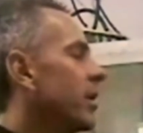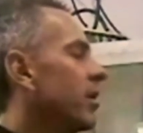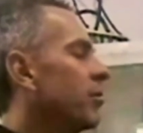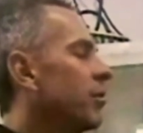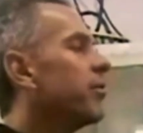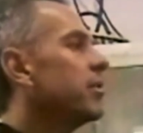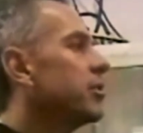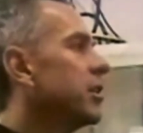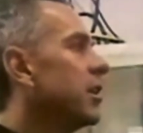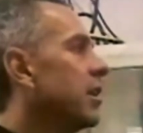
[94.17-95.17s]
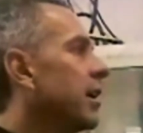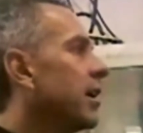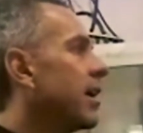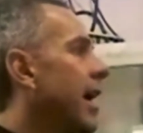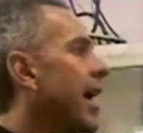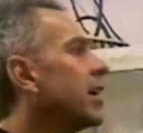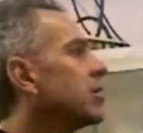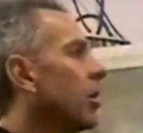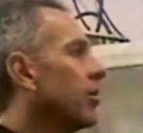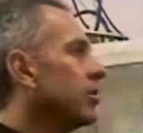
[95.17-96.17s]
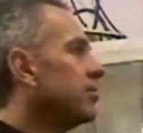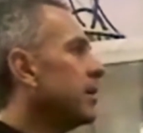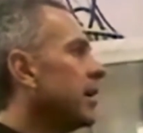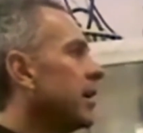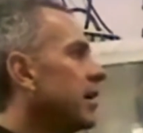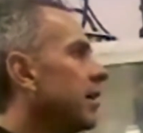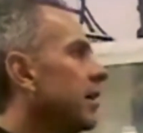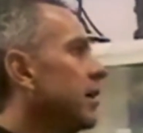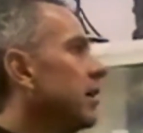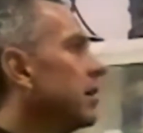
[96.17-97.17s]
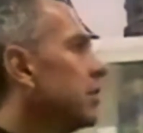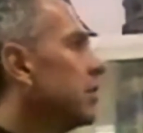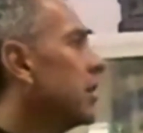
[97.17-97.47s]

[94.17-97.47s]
with MachineLink has always been to